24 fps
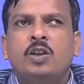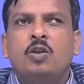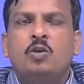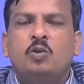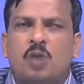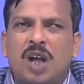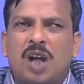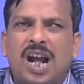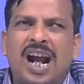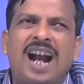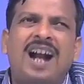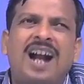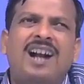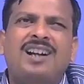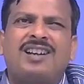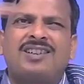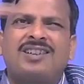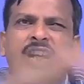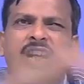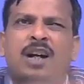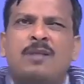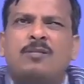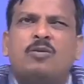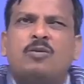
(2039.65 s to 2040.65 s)
to add
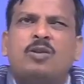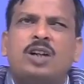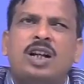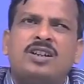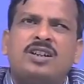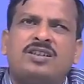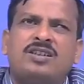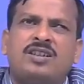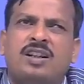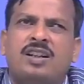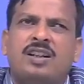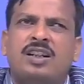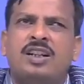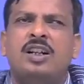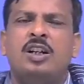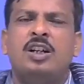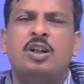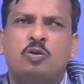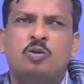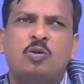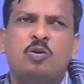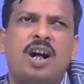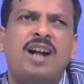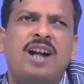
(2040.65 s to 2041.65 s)
some case study,
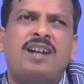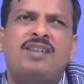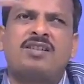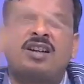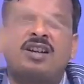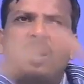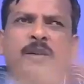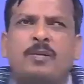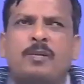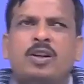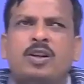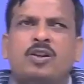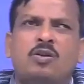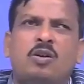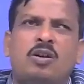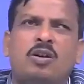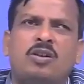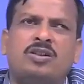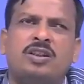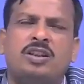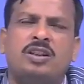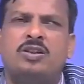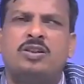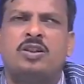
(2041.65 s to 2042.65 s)
to add some
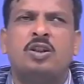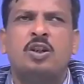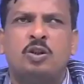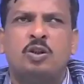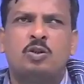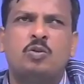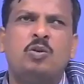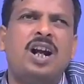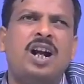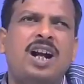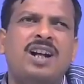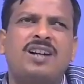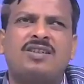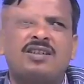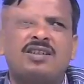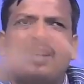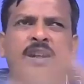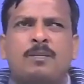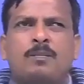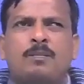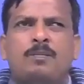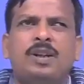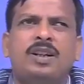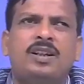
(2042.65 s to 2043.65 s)
resources, to add
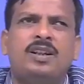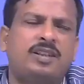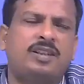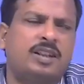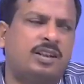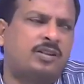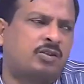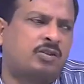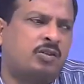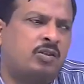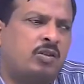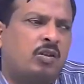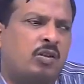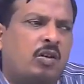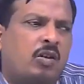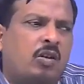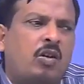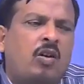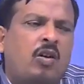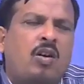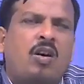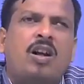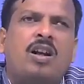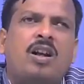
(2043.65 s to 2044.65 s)
some pictures,
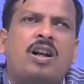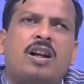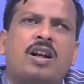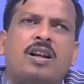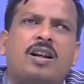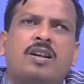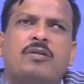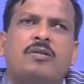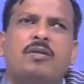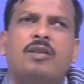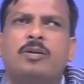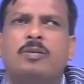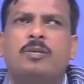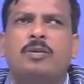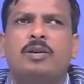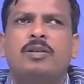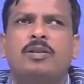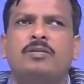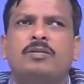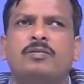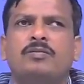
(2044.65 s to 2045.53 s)
all are available.